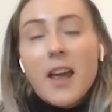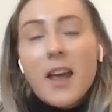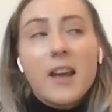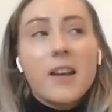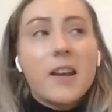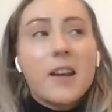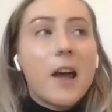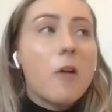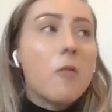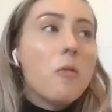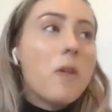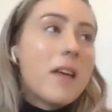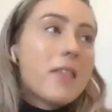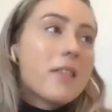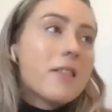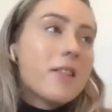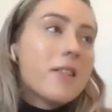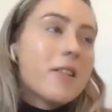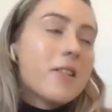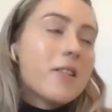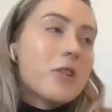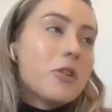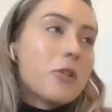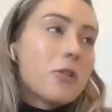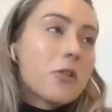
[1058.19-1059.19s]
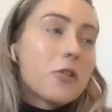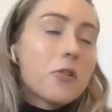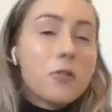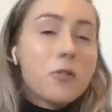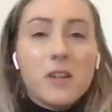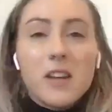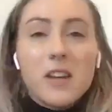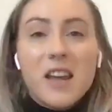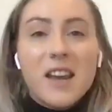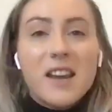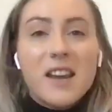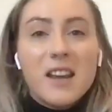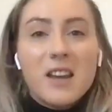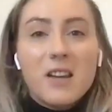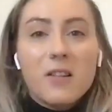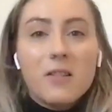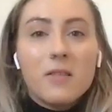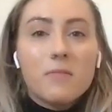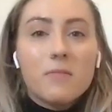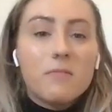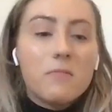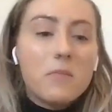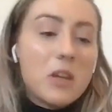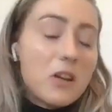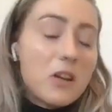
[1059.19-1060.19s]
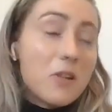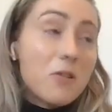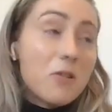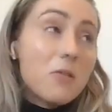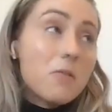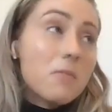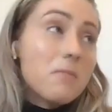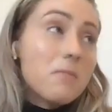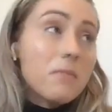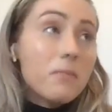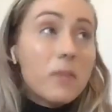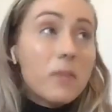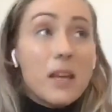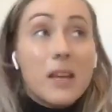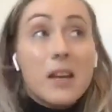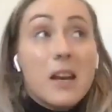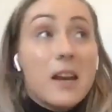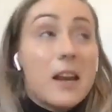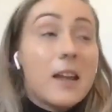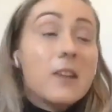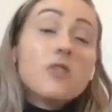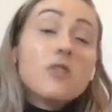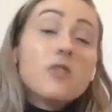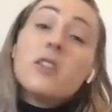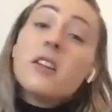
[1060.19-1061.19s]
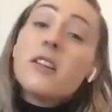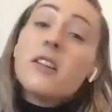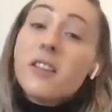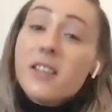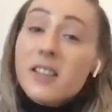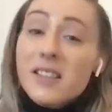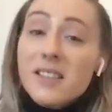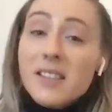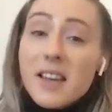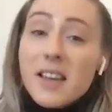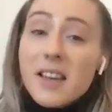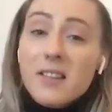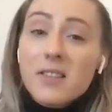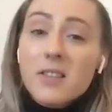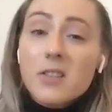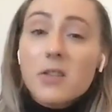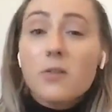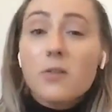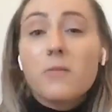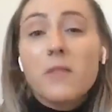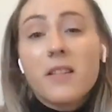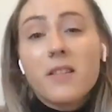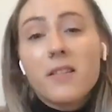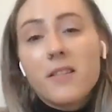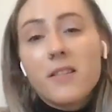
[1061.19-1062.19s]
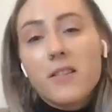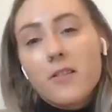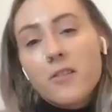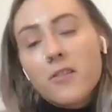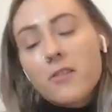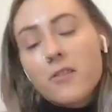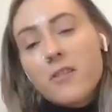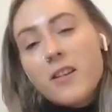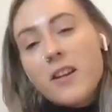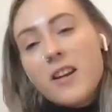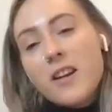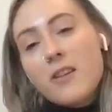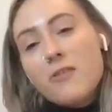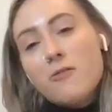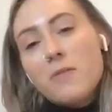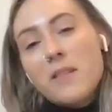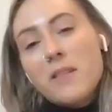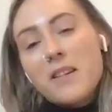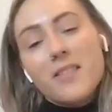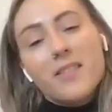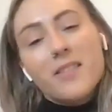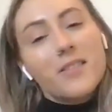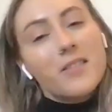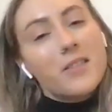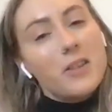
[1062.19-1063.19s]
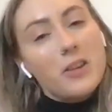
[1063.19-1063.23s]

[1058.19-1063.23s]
And now whether you're creating, in an engineering sense, or whether you're creating with,